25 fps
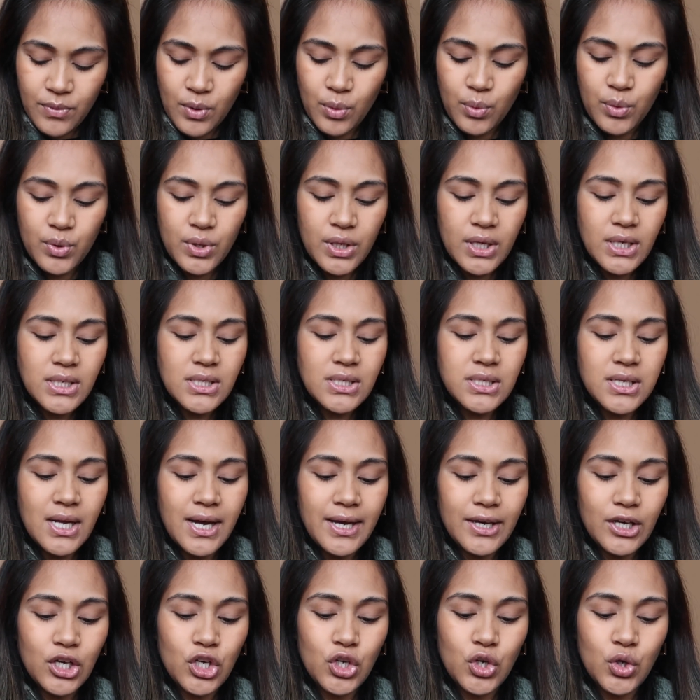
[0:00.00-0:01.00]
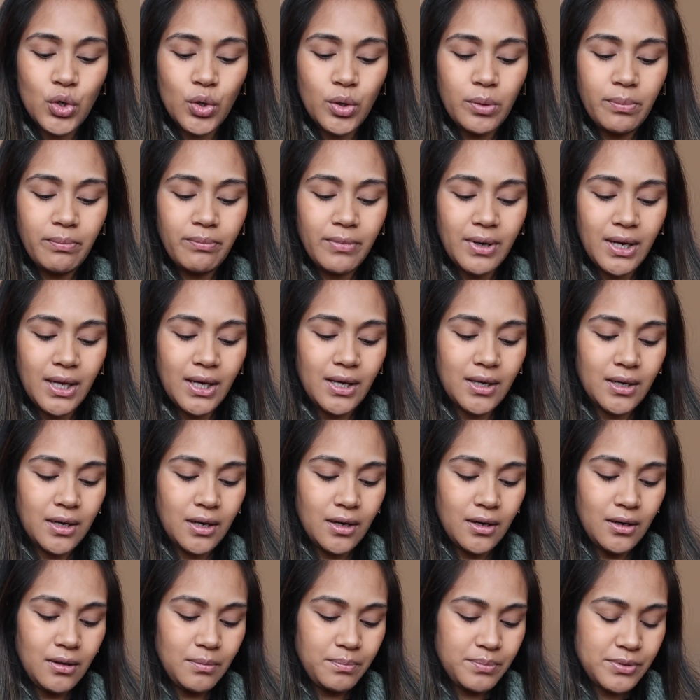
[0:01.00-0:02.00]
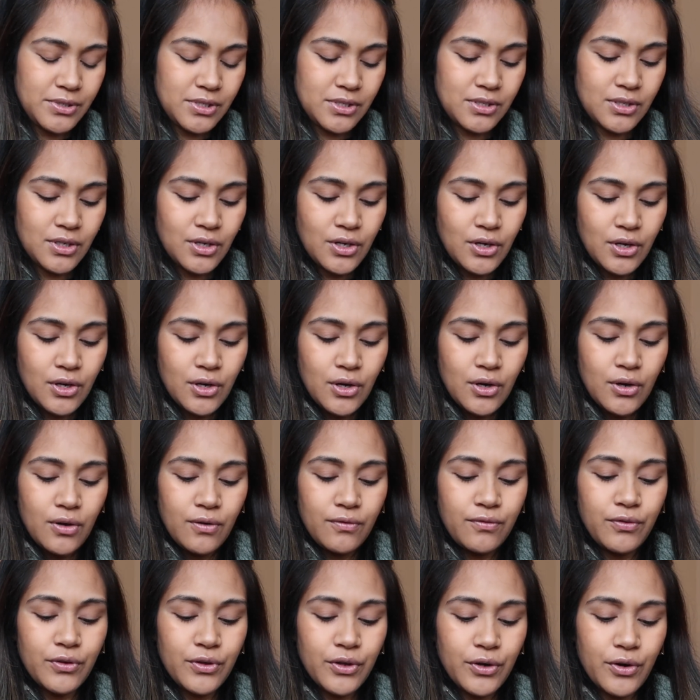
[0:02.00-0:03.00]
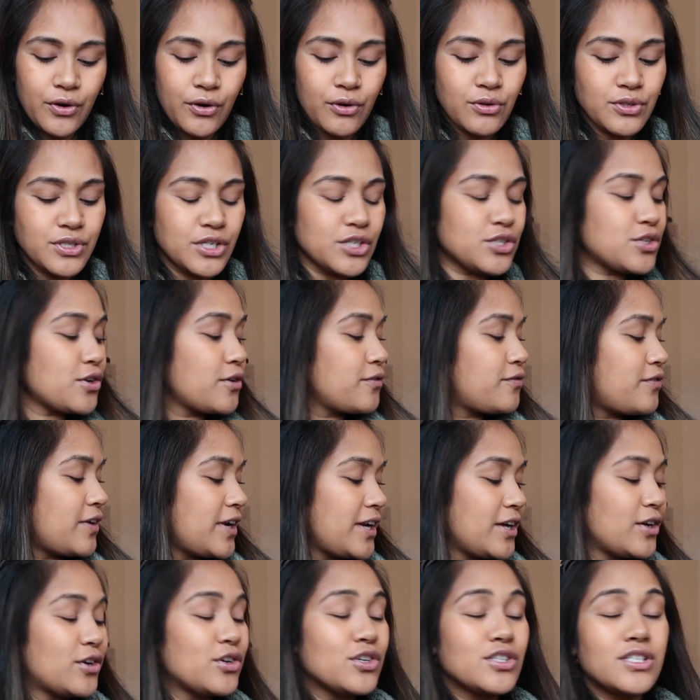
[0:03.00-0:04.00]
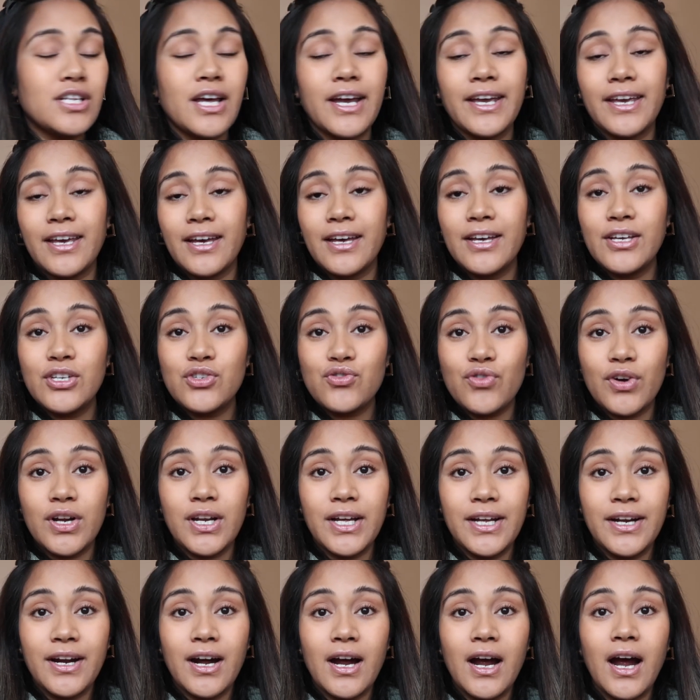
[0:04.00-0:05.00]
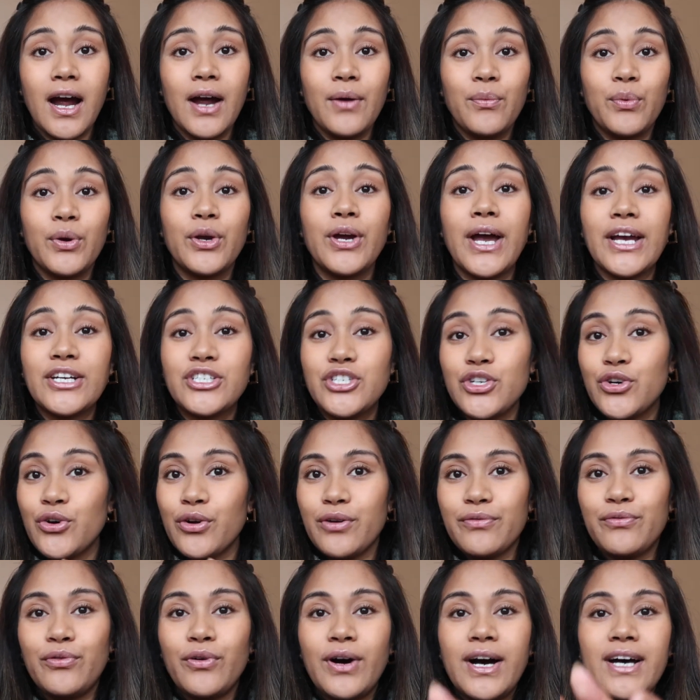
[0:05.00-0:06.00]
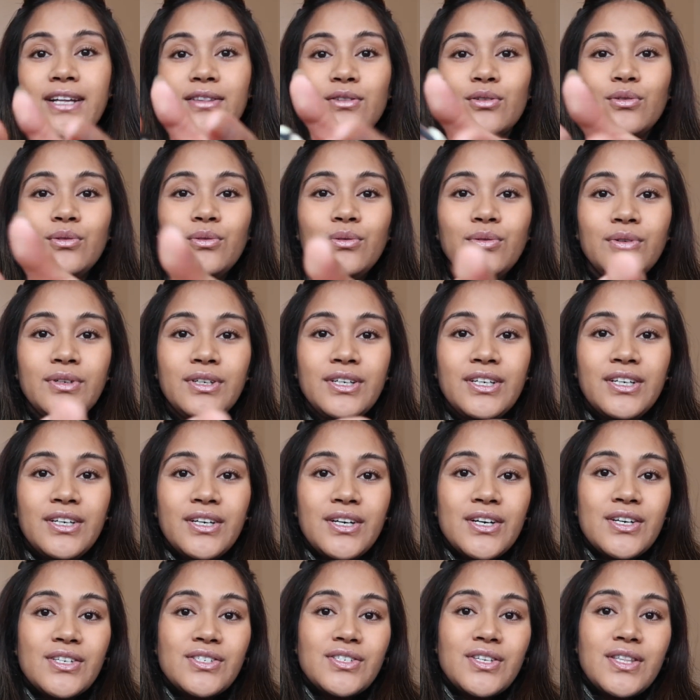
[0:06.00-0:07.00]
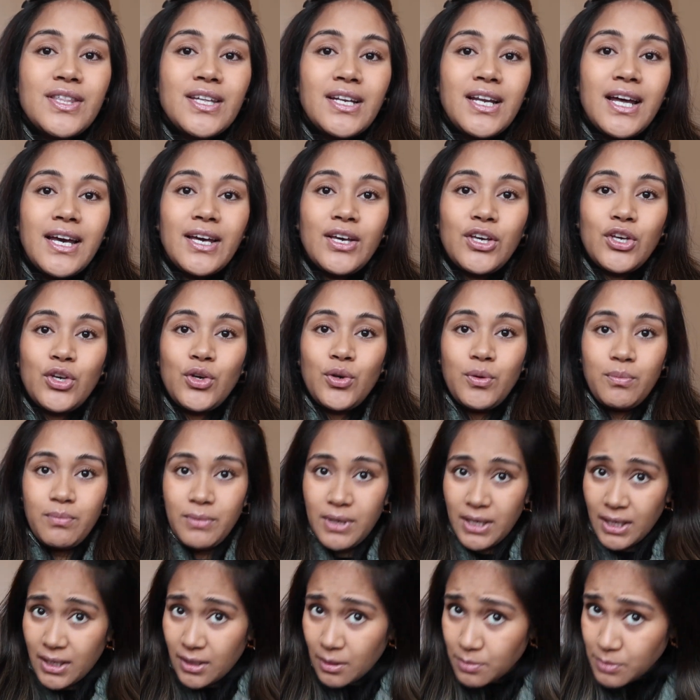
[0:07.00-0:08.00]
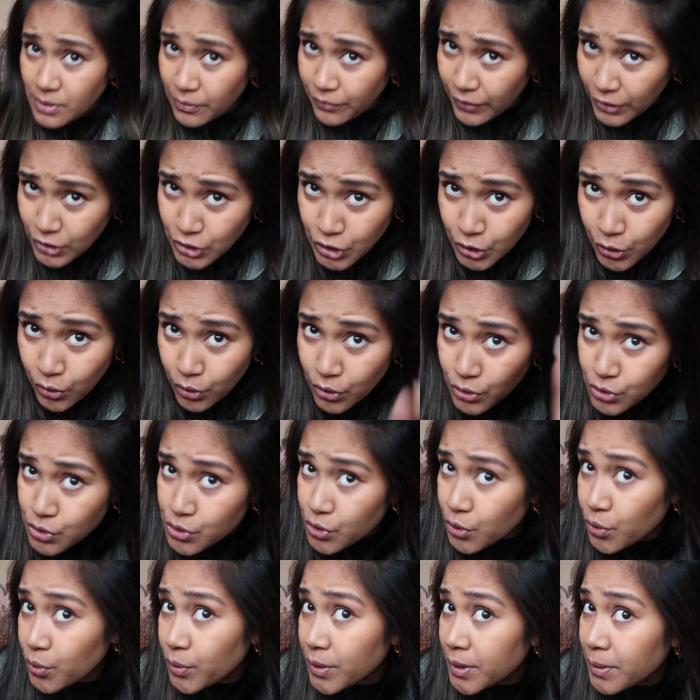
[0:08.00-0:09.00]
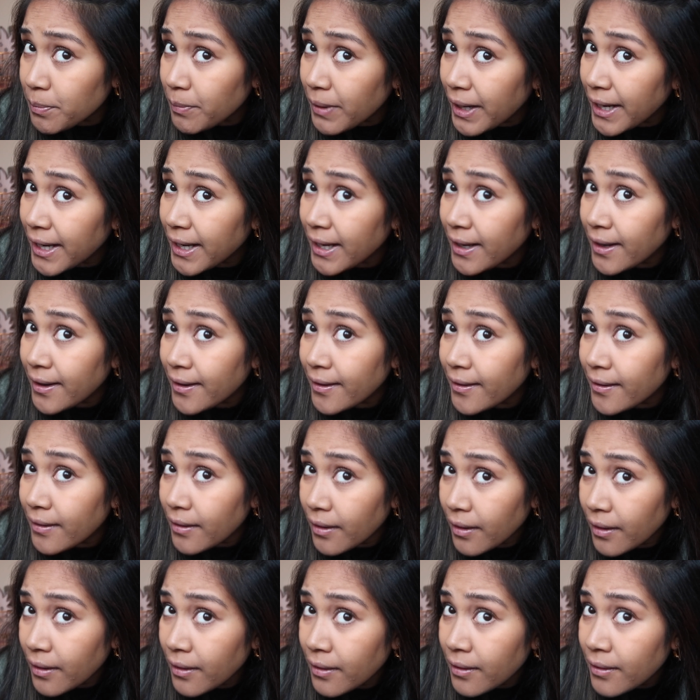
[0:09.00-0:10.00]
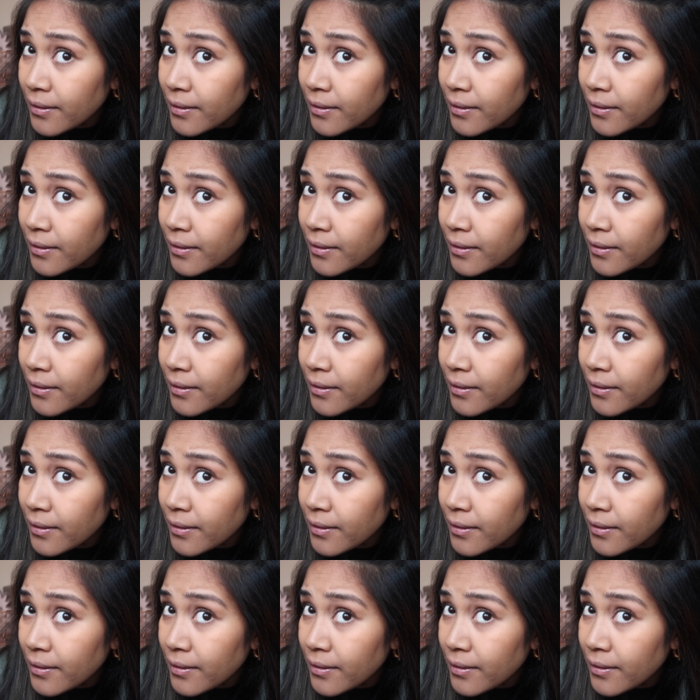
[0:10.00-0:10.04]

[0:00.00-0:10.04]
were these like cute mini clips for the girls. It's so funny because like Israel and I we actually got it for Athol. So they're like cute mini clips. I've actually got two on my hair.